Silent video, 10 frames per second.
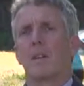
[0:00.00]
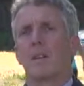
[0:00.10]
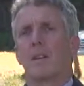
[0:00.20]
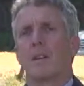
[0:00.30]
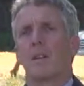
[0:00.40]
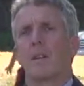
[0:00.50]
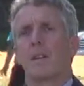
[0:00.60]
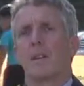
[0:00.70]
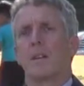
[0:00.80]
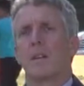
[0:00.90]

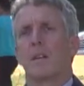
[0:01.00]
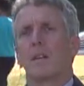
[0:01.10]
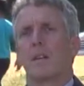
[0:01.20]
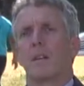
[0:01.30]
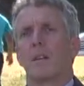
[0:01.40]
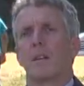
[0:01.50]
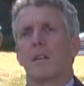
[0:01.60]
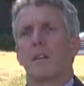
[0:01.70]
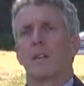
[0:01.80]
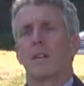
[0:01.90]

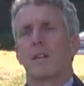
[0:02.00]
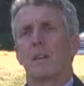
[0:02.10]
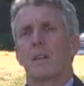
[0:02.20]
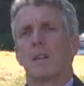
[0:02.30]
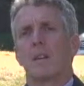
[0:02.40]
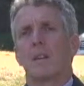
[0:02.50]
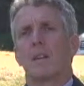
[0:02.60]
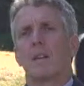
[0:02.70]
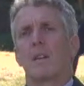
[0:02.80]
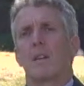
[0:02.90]

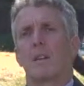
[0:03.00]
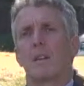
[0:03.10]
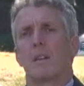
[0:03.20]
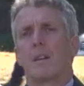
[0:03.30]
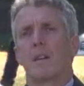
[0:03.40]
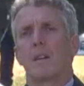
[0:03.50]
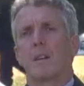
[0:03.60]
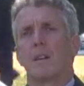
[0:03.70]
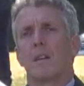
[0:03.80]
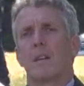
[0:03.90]

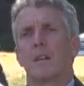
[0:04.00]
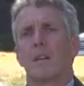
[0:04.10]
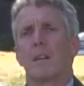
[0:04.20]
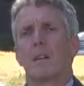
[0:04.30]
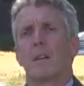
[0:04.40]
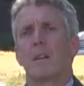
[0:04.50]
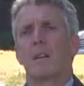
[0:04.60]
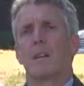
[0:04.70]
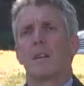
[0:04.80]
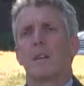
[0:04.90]

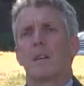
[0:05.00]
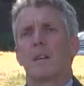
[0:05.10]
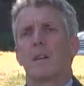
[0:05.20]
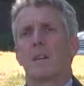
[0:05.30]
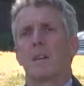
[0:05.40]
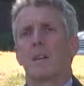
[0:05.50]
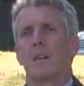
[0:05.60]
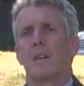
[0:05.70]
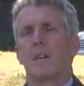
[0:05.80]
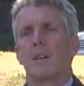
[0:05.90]

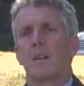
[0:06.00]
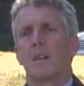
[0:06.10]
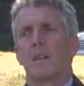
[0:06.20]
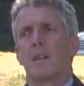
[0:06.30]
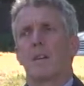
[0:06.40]
This person isn't speaking.